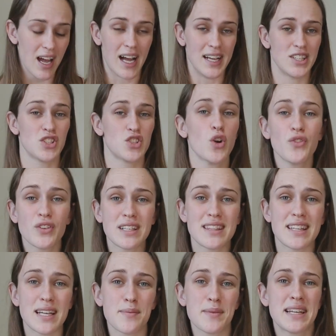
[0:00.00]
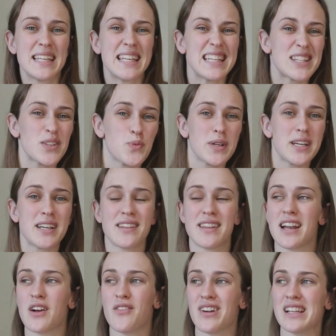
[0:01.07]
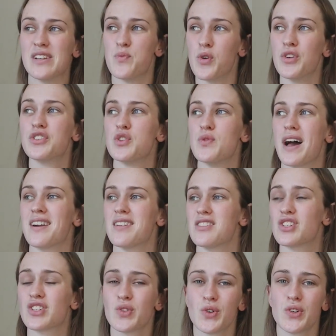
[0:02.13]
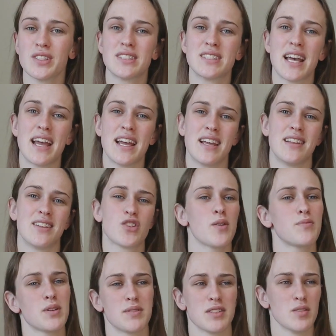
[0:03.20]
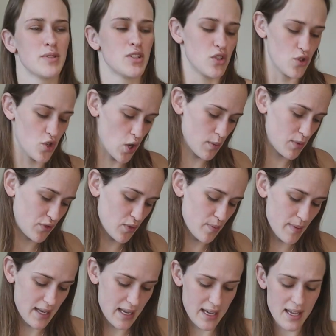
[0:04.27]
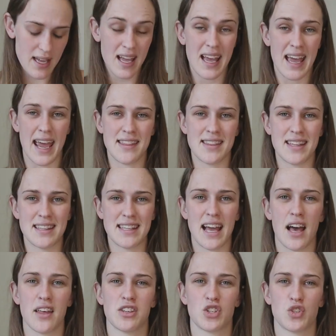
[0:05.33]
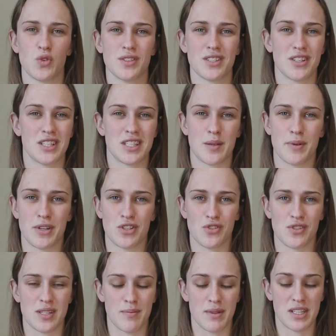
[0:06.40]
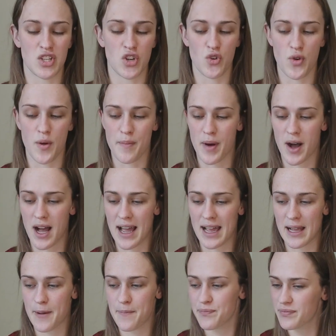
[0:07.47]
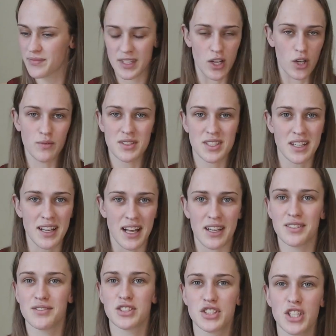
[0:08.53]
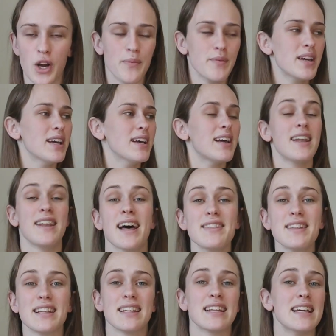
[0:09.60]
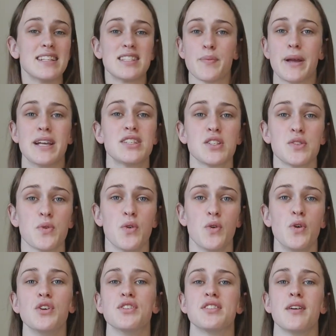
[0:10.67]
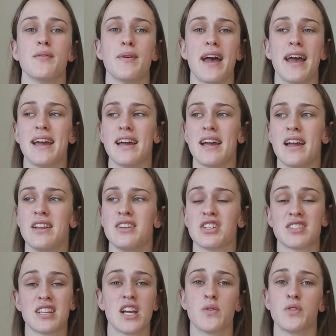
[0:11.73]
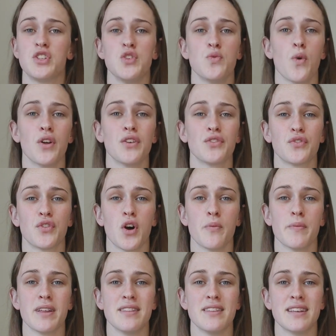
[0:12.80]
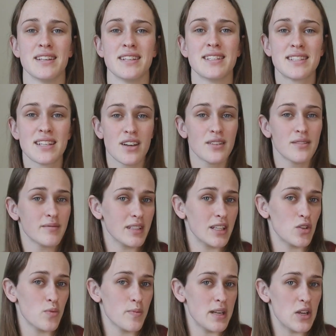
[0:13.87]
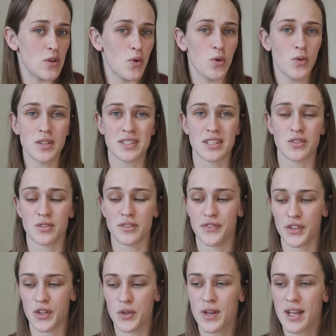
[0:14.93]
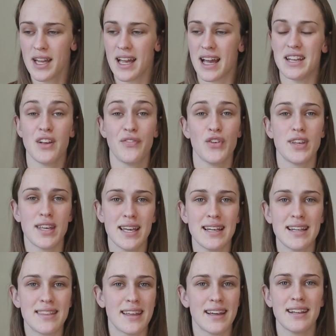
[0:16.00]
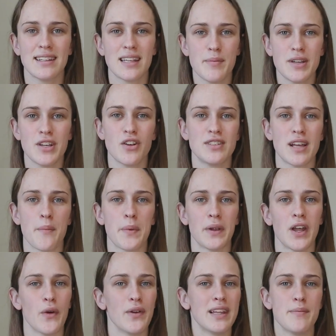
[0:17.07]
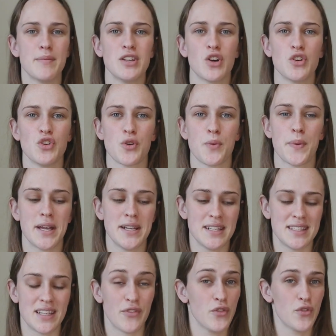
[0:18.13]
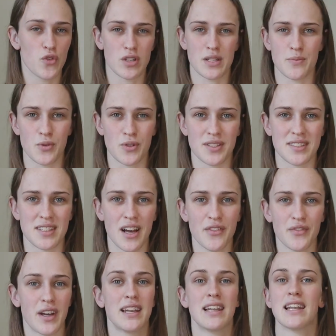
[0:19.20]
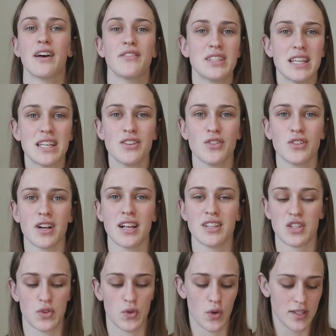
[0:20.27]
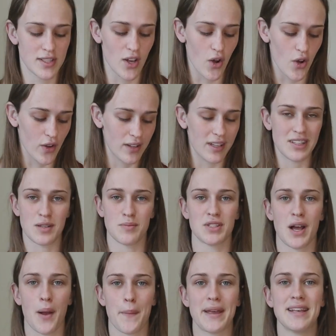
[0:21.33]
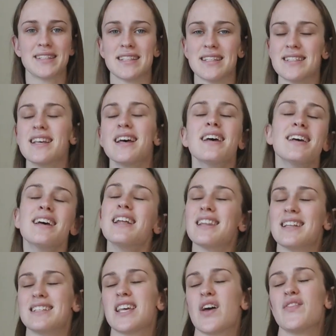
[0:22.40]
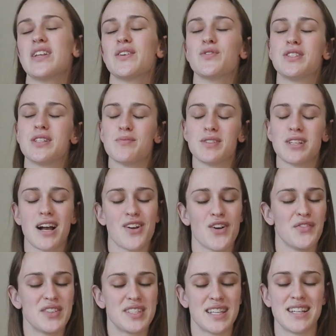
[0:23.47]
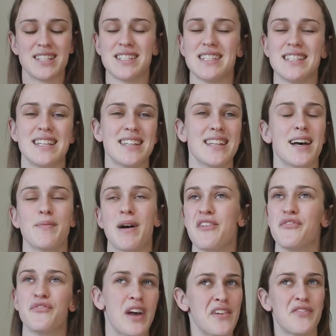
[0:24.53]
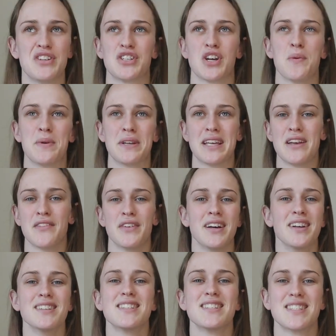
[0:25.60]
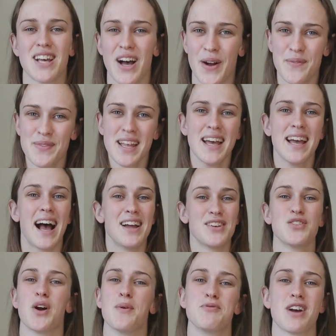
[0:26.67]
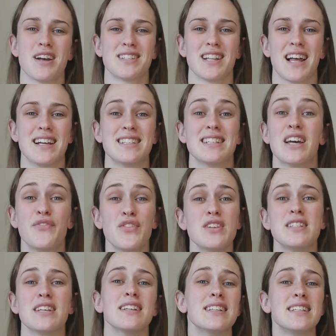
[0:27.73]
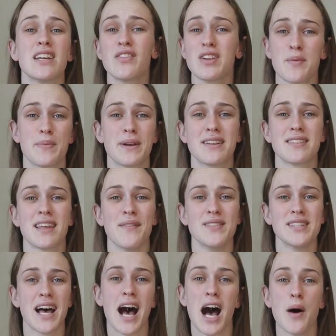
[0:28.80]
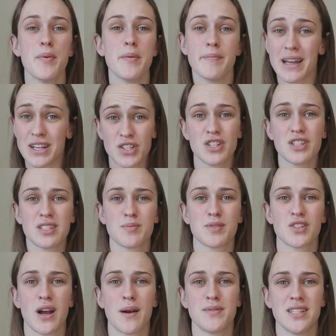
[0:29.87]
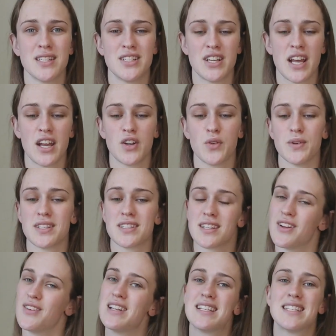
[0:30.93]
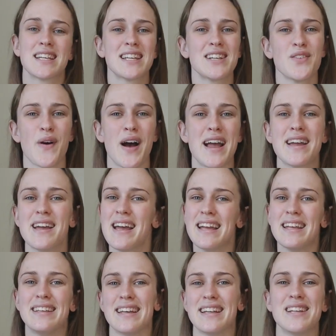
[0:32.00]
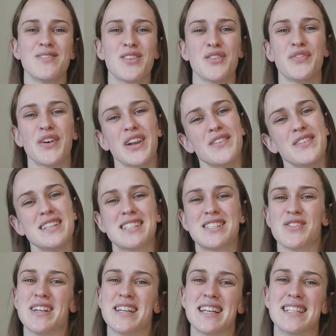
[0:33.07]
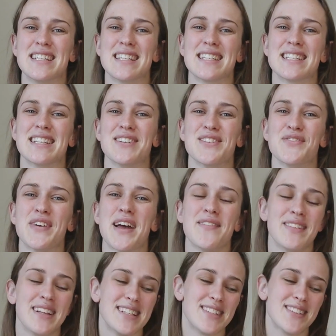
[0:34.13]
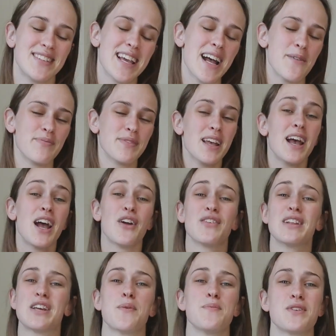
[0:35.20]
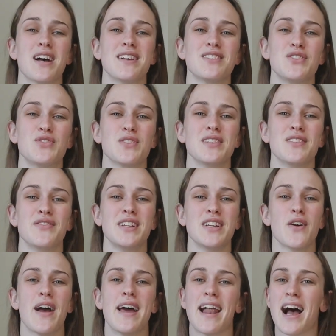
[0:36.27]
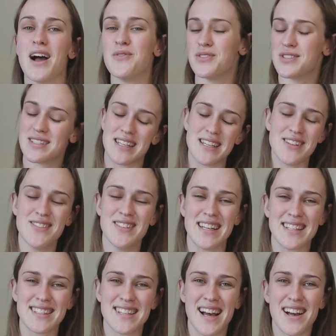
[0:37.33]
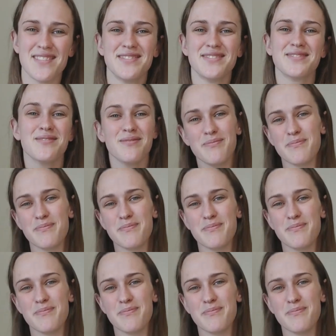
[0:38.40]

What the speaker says: I just don't really think I'm going to get the wear that I really want to out of the shorts, and the crop top's a little bit too cropped for me, and then the other shorts are just a bit too similar to my, you know, skin color. So nonetheless, the pieces were awesome, and just take what you want from this little mini haul, this little review. And if you get anything, let me know down below and let me know your opinions if you've already bought stuff. I'd love to hear your guys' thoughts on the Gymshark pieces. Let's have a little Gymshark conversation together, my favorite topic ever. So I do hope you guys liked it. If you did, give it a big thumbs up. Make sure you subscribe to the channel. We're slowly ticking away, getting more followers, joining into this little family. So yeah, I really hope you guys enjoyed the video, and I will see you next time.